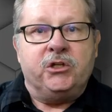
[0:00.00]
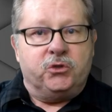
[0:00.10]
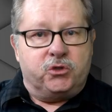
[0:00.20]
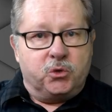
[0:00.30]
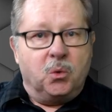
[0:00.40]

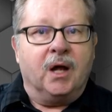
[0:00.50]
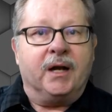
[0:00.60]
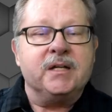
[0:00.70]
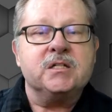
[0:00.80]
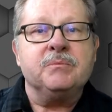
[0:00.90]
You do want
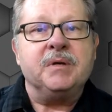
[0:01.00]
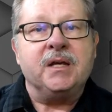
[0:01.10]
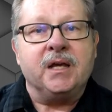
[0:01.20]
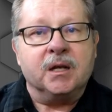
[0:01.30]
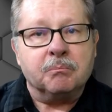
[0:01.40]
it to be
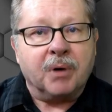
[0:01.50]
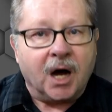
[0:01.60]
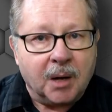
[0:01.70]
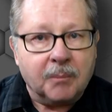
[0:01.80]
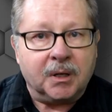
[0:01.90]
in
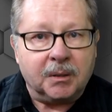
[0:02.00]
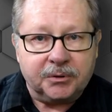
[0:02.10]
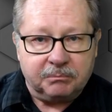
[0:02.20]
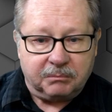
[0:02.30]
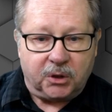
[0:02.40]

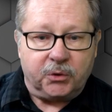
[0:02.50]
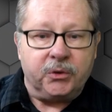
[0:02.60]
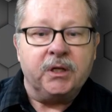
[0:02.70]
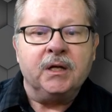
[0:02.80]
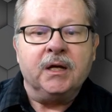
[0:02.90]
pop-up
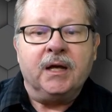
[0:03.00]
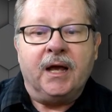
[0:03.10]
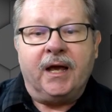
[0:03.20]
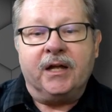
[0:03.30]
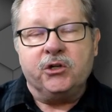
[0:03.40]
mode,
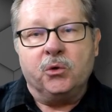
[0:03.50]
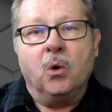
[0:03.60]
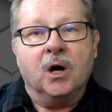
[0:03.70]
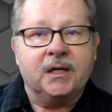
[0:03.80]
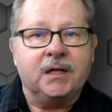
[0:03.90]
and you
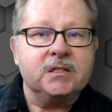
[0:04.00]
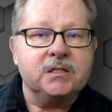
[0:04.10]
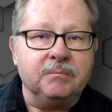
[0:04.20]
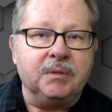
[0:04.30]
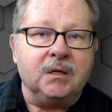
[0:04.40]
want it
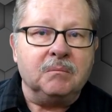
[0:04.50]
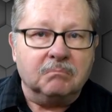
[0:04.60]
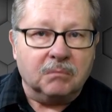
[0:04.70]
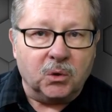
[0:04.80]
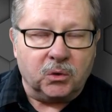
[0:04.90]
to be
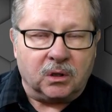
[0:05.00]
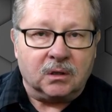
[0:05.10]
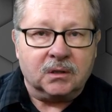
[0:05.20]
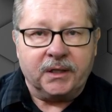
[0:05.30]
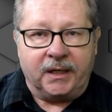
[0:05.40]

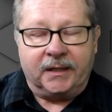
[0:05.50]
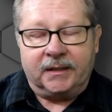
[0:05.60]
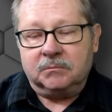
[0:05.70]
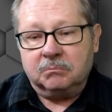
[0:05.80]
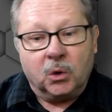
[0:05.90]
modal.
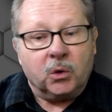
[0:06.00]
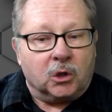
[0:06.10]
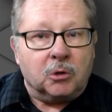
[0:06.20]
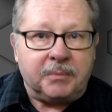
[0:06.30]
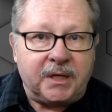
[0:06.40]
Uh,
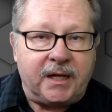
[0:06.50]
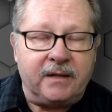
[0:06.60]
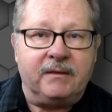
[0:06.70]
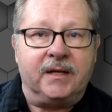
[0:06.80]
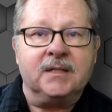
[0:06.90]
modal
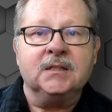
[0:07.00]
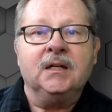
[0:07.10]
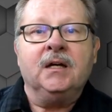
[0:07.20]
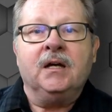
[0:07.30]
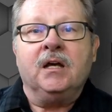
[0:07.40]
meaning that
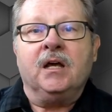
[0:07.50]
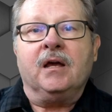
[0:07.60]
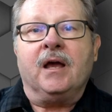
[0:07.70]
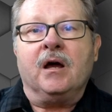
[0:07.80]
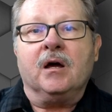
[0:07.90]

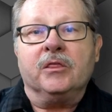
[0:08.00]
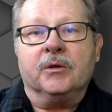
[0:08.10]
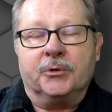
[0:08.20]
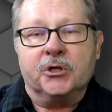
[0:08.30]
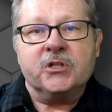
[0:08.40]
the
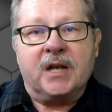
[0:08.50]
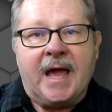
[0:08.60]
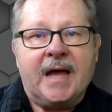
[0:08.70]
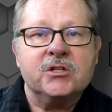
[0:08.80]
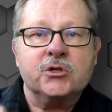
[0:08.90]
person
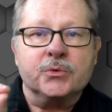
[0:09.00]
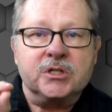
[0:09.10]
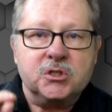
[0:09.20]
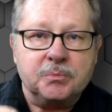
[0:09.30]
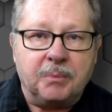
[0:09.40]
has to
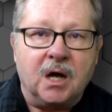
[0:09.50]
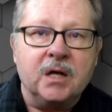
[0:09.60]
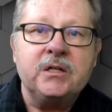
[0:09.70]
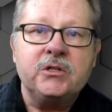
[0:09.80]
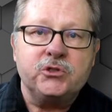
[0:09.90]

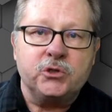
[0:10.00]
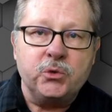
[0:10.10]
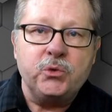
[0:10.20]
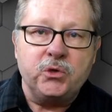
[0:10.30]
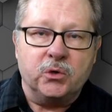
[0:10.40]
respond
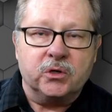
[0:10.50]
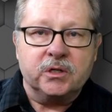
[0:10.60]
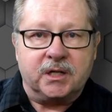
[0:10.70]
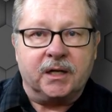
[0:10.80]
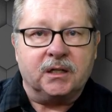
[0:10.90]
to
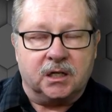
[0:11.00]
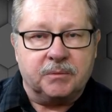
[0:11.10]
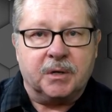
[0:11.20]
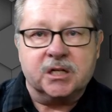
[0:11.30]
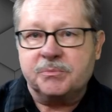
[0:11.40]
your
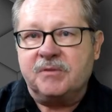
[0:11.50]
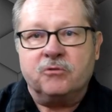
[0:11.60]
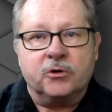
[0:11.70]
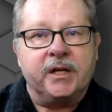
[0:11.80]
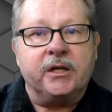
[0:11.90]
dialog box
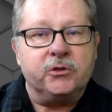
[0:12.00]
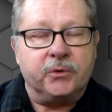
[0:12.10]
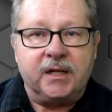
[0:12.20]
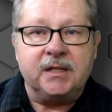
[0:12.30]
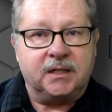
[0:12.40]
before they can do
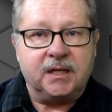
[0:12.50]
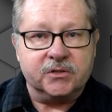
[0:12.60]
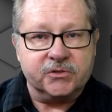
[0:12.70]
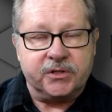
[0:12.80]
anything else